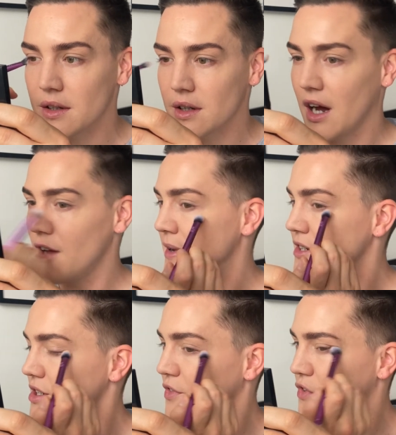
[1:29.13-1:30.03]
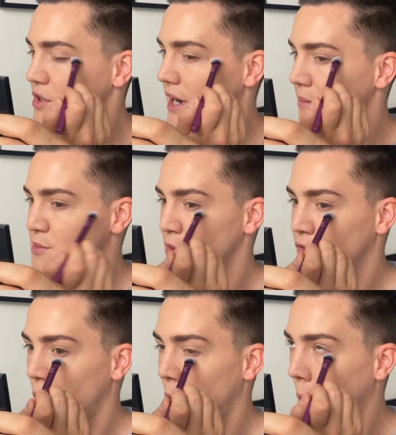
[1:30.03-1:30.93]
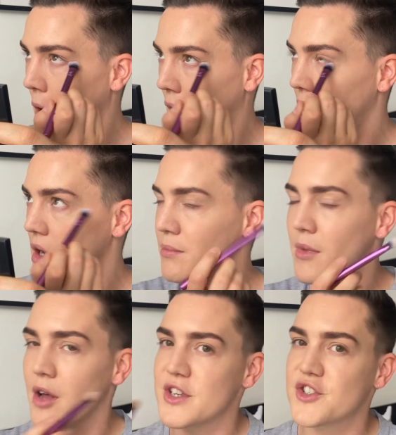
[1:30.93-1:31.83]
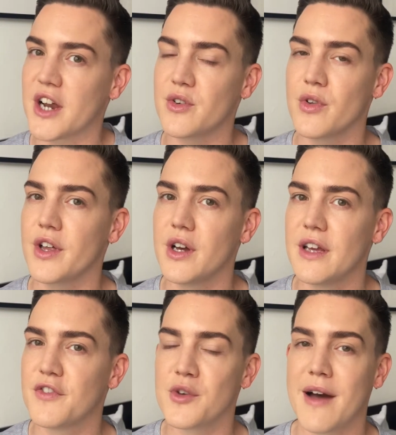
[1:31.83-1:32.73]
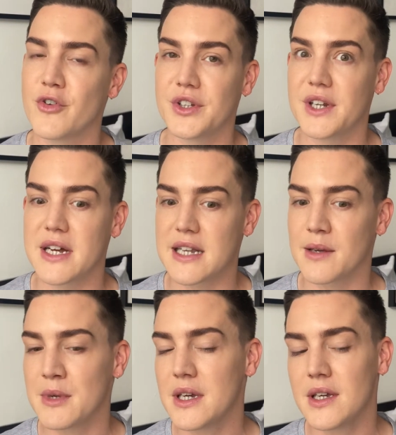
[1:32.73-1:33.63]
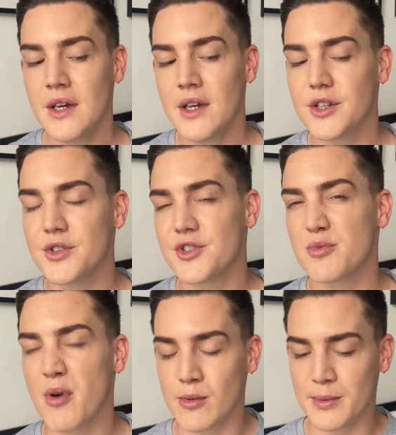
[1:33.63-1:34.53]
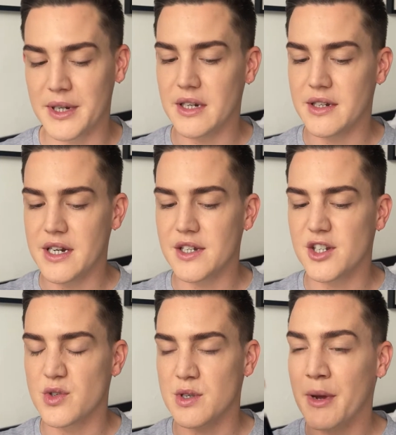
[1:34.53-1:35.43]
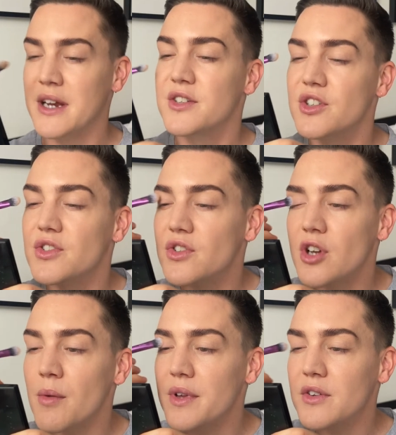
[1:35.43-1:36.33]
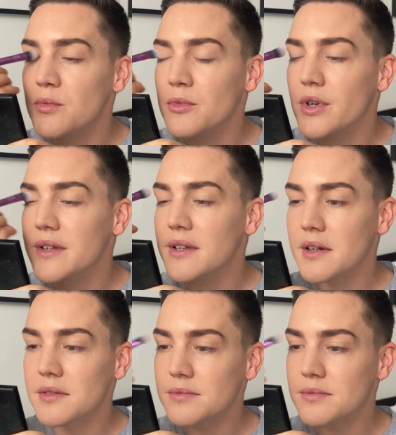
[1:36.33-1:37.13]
I've mentioned a few times before on this channel that if you have hooded eyes like me, you do probably need to use a base just to stop things from creasing.